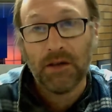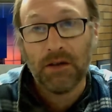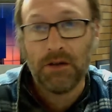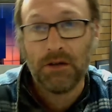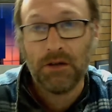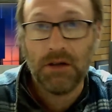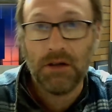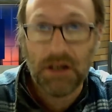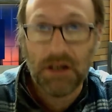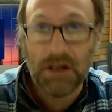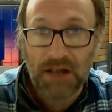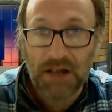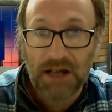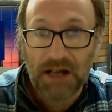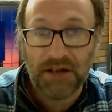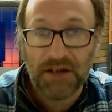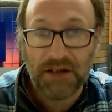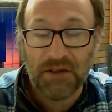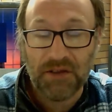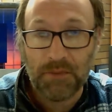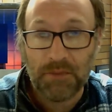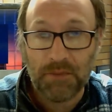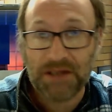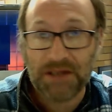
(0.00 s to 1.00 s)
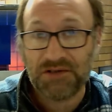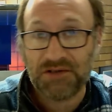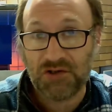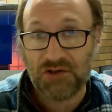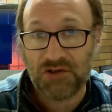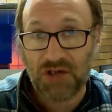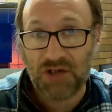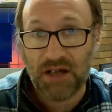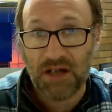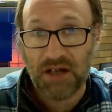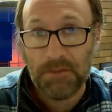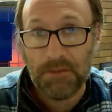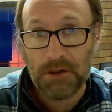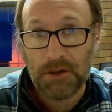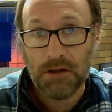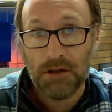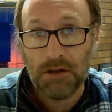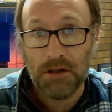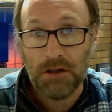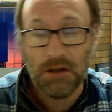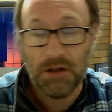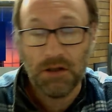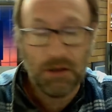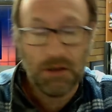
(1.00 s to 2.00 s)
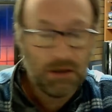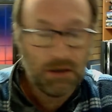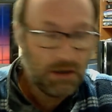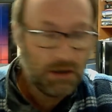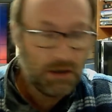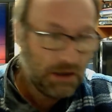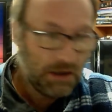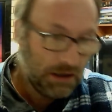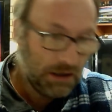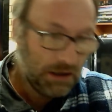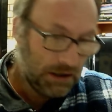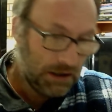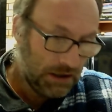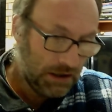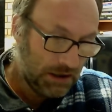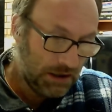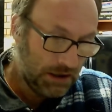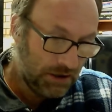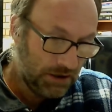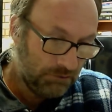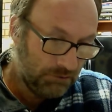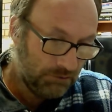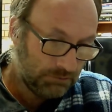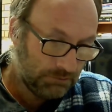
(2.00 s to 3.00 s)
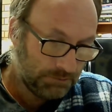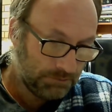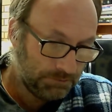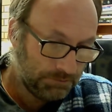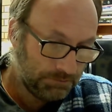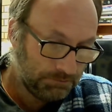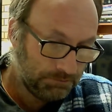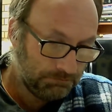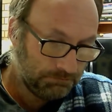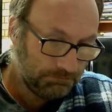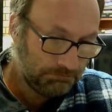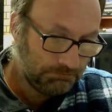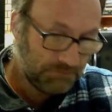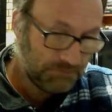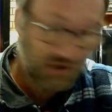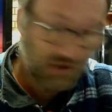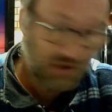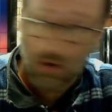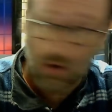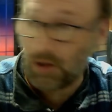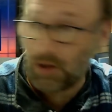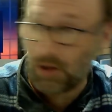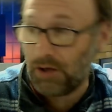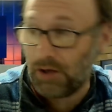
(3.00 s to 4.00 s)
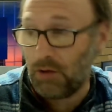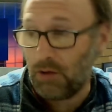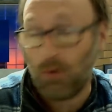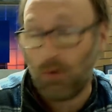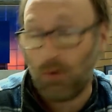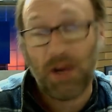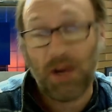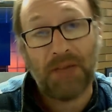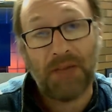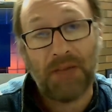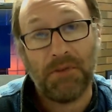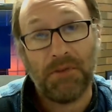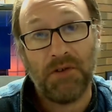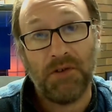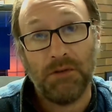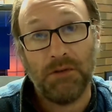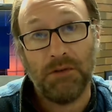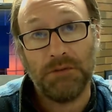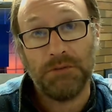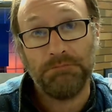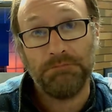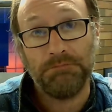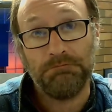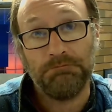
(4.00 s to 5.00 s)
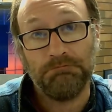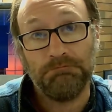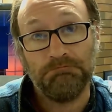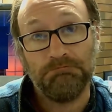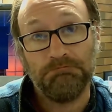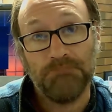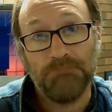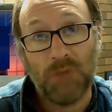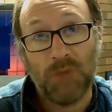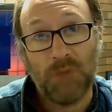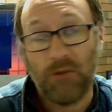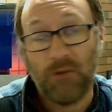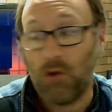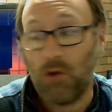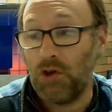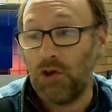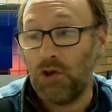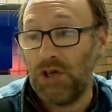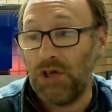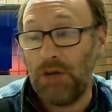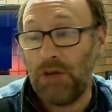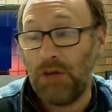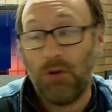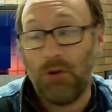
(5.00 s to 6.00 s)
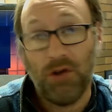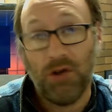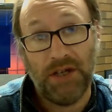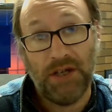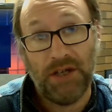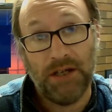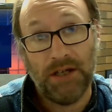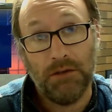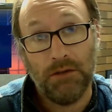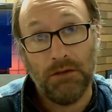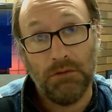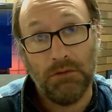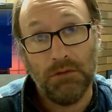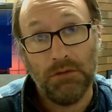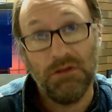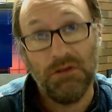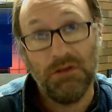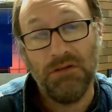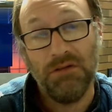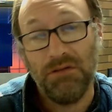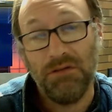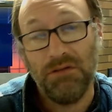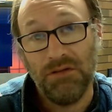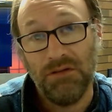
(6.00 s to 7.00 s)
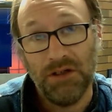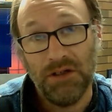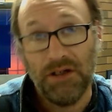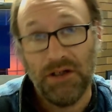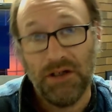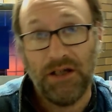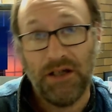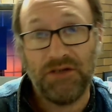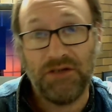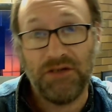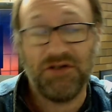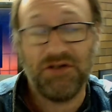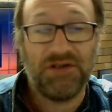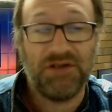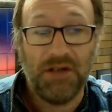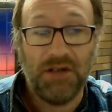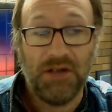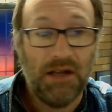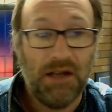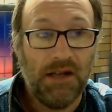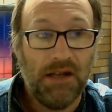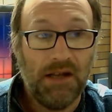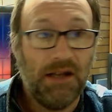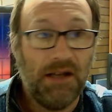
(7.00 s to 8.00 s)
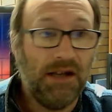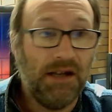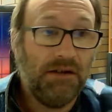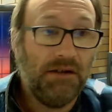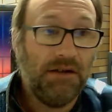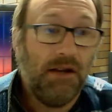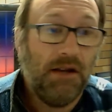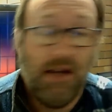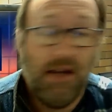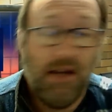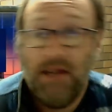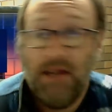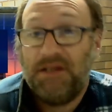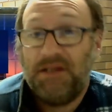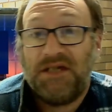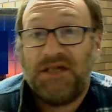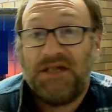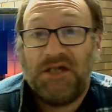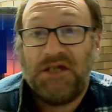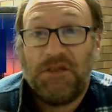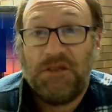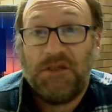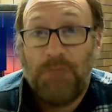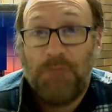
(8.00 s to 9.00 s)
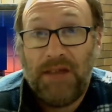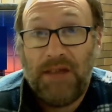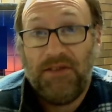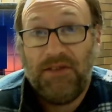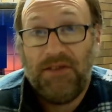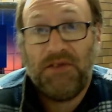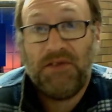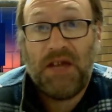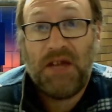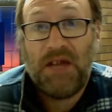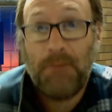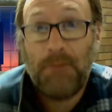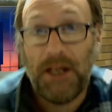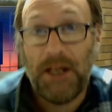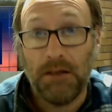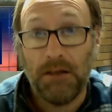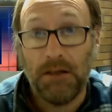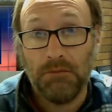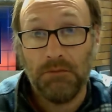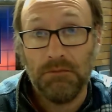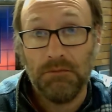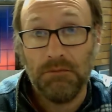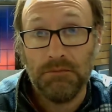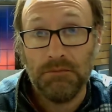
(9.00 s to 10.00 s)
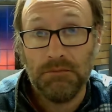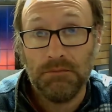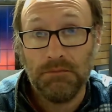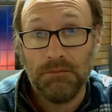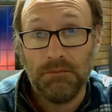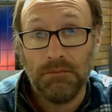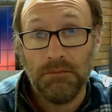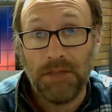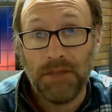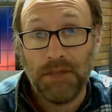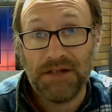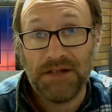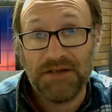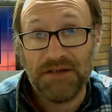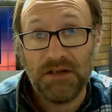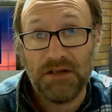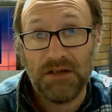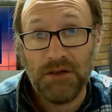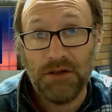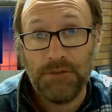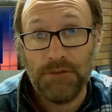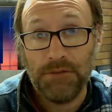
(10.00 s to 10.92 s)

it ain't in the best of shape. So I don't know what happened to it. I've got no idea. It spat the dummy, basically.